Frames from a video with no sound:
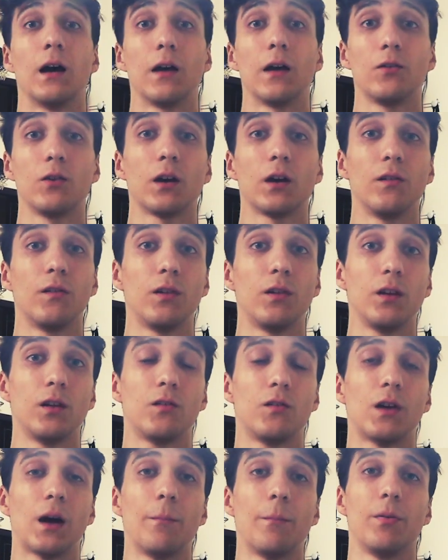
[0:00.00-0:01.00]
As you can see,
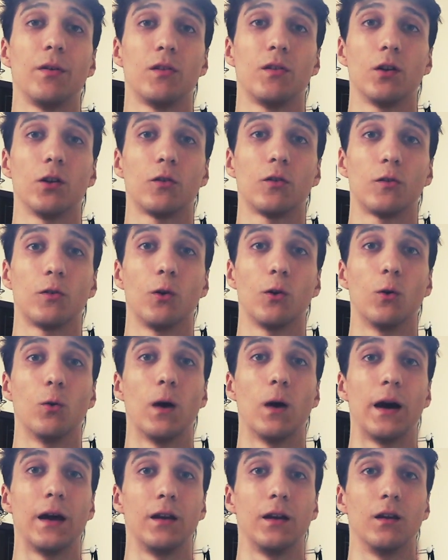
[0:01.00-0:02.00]
the jump is not so
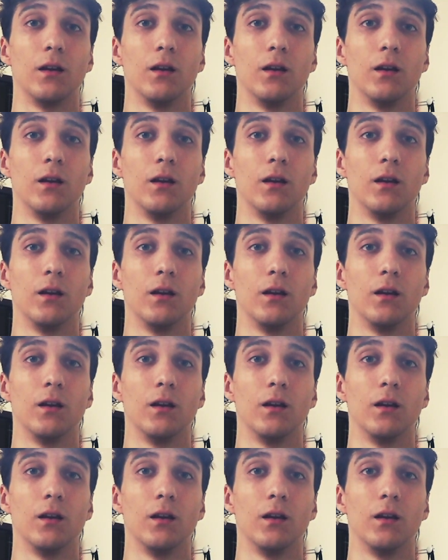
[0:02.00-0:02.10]
wide.